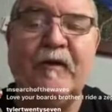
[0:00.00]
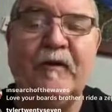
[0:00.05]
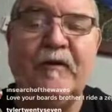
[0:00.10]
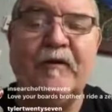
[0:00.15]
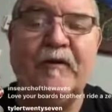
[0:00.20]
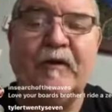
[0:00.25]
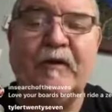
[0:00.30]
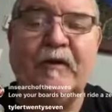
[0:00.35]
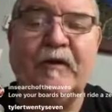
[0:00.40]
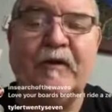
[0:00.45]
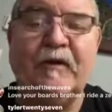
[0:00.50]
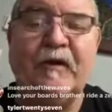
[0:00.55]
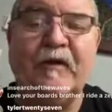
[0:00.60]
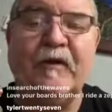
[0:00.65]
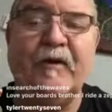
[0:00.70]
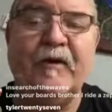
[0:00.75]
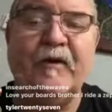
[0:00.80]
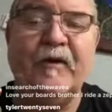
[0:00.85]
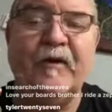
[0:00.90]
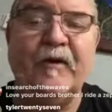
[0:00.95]
And
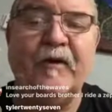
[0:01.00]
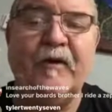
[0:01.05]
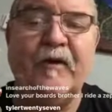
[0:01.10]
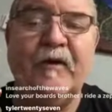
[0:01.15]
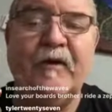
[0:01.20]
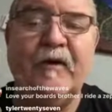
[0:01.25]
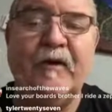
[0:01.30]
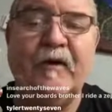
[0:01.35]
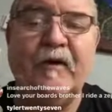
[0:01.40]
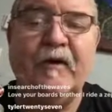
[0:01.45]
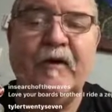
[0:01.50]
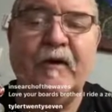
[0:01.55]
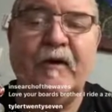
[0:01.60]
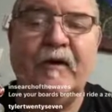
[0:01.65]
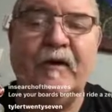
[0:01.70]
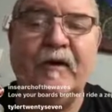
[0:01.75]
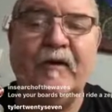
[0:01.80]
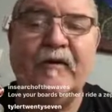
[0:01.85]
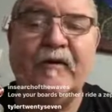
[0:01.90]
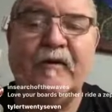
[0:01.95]
once again, I
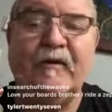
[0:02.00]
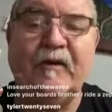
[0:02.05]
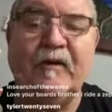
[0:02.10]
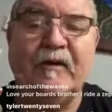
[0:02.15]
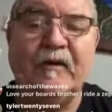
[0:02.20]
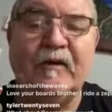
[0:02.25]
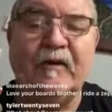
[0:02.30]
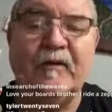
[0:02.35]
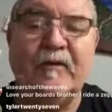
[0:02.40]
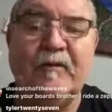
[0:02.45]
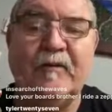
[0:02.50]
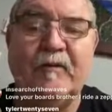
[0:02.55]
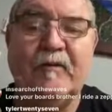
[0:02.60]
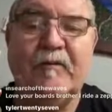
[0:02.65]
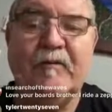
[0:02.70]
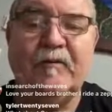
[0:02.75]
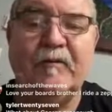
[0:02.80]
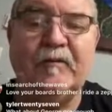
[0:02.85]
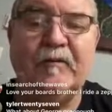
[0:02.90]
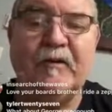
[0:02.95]
mentioned it in
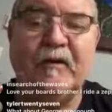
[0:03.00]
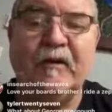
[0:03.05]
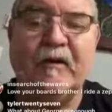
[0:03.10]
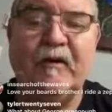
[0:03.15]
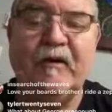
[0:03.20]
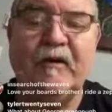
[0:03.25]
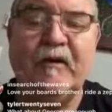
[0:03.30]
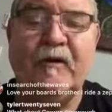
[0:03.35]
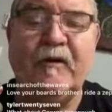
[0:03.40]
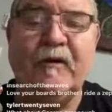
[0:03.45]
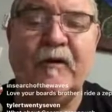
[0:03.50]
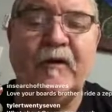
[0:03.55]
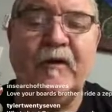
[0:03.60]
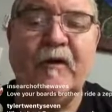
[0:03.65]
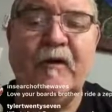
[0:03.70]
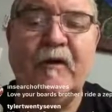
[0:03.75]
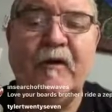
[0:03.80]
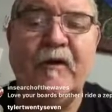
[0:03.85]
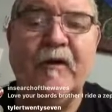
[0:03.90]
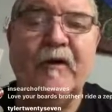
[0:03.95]
another
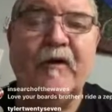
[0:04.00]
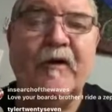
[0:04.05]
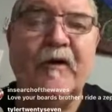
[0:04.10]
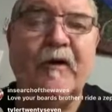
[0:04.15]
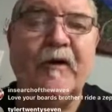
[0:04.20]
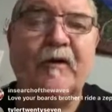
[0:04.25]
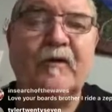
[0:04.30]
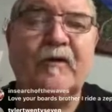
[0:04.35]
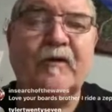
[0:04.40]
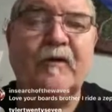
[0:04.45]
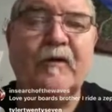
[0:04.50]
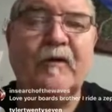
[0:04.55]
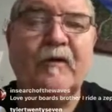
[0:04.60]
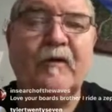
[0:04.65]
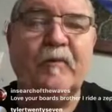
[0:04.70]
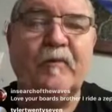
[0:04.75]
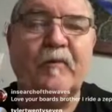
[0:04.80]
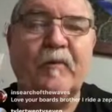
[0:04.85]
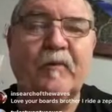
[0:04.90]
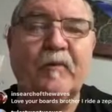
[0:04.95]
Insta
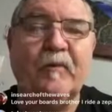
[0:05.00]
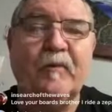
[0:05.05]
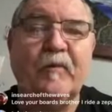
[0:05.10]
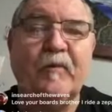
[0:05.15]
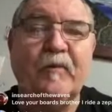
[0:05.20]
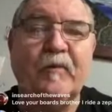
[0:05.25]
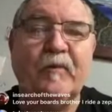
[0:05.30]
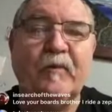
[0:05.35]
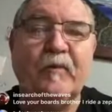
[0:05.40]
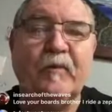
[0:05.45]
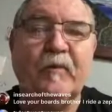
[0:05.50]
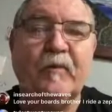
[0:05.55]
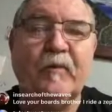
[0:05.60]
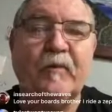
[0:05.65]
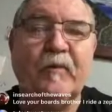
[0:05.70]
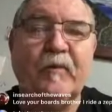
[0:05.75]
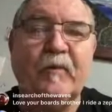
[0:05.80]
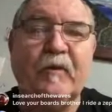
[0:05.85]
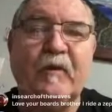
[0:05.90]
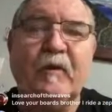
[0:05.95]
deal
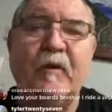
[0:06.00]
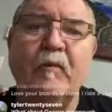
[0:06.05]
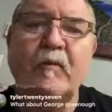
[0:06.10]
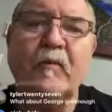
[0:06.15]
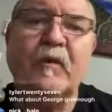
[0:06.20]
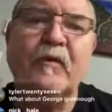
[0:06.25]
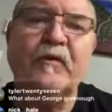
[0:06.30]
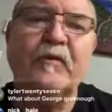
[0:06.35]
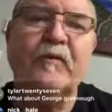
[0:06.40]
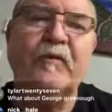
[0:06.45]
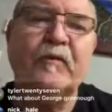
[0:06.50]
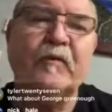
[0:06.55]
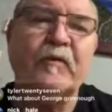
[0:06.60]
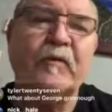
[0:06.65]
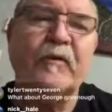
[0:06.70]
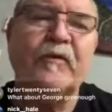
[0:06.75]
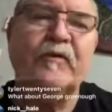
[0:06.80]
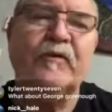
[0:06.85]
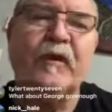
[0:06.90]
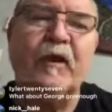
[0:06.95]
that
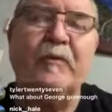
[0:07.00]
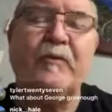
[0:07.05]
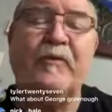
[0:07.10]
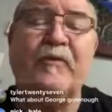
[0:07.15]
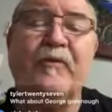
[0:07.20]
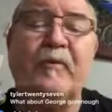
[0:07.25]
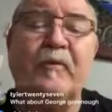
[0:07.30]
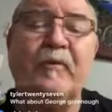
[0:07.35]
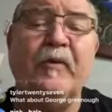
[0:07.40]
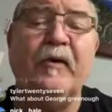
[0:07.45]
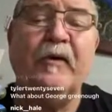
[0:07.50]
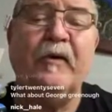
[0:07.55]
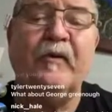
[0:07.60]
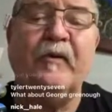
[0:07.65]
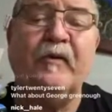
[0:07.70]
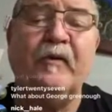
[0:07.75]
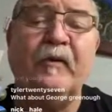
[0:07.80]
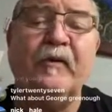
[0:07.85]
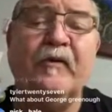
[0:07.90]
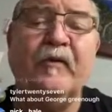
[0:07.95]

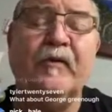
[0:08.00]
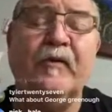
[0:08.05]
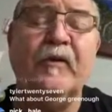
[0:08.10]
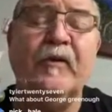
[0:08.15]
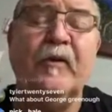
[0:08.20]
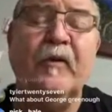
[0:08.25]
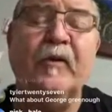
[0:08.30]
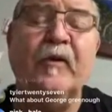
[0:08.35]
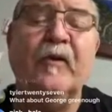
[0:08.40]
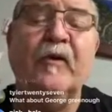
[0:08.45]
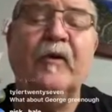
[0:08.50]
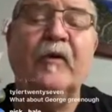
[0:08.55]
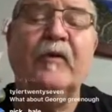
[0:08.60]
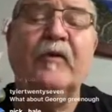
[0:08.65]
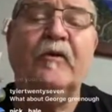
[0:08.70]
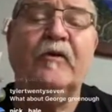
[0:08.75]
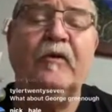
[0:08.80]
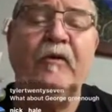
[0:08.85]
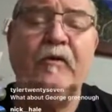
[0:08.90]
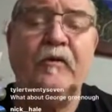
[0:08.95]
I think most
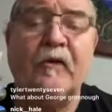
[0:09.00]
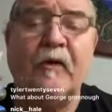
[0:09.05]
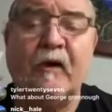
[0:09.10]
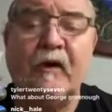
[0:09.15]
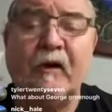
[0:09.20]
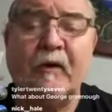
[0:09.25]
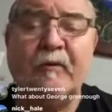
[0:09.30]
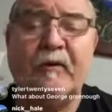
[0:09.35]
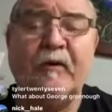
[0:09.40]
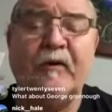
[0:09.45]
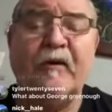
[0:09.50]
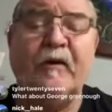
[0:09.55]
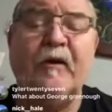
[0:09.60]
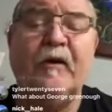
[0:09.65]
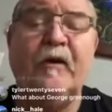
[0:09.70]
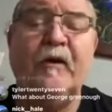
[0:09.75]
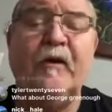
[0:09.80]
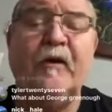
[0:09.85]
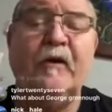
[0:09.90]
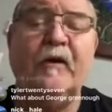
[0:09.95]
shapers are putting
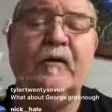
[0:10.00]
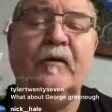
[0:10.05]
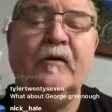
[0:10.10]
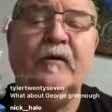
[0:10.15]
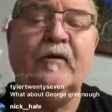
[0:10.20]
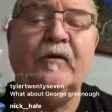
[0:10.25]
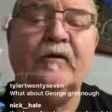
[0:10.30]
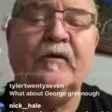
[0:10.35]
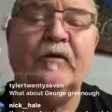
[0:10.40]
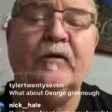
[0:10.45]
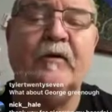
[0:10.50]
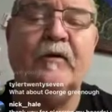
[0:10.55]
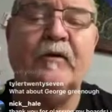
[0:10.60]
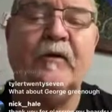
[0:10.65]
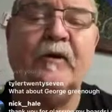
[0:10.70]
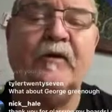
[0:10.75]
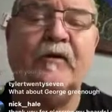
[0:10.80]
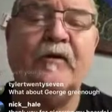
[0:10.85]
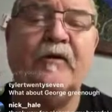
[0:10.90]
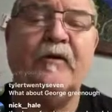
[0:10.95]
their fins
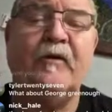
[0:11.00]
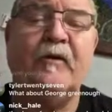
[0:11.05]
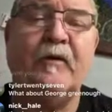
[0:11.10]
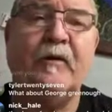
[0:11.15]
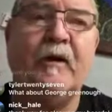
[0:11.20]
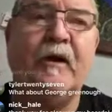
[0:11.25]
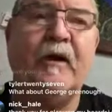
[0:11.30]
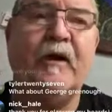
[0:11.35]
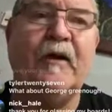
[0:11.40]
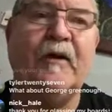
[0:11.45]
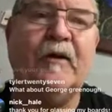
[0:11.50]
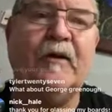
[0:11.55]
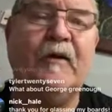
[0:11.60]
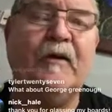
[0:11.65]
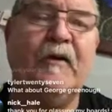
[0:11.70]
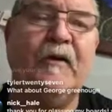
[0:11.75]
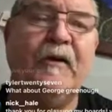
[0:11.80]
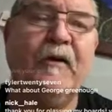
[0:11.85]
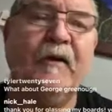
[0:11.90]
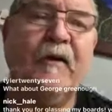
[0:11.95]
too far up
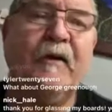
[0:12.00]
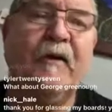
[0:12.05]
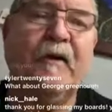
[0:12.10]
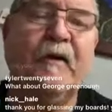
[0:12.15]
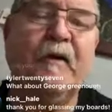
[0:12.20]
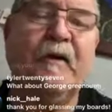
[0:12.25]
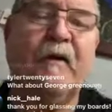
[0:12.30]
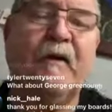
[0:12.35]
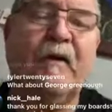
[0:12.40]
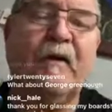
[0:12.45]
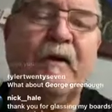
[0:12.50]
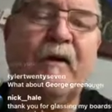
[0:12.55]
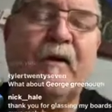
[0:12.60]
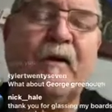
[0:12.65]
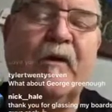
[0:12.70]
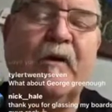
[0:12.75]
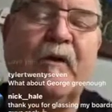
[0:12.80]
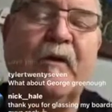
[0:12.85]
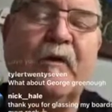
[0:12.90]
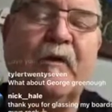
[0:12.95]
and too
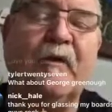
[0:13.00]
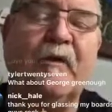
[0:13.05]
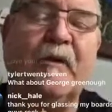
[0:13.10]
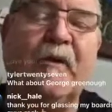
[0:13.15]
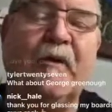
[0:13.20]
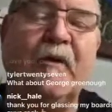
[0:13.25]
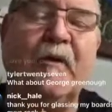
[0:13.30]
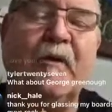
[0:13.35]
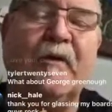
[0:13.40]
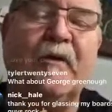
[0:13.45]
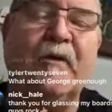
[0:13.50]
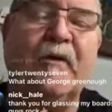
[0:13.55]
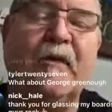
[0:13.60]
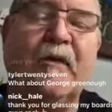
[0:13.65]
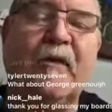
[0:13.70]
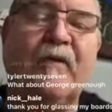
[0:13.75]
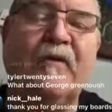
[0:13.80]
close to the rail.